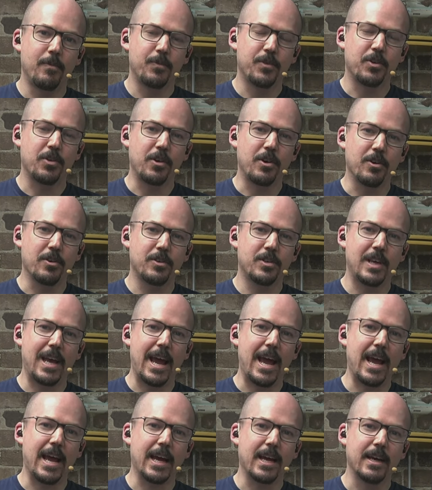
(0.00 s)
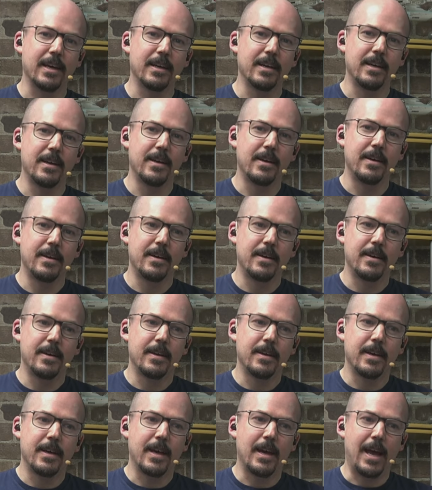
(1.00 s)
So you're saying
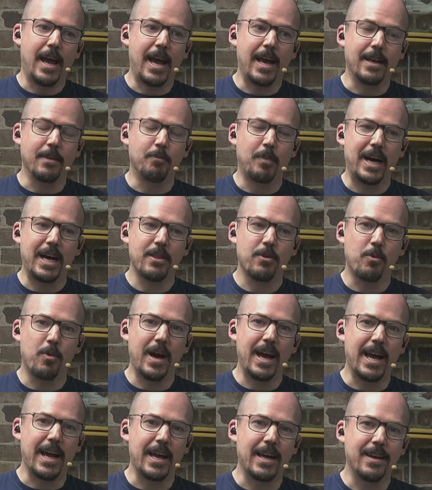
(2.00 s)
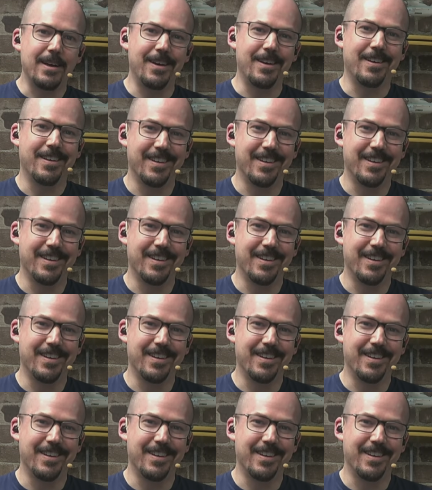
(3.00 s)
hey, by the way,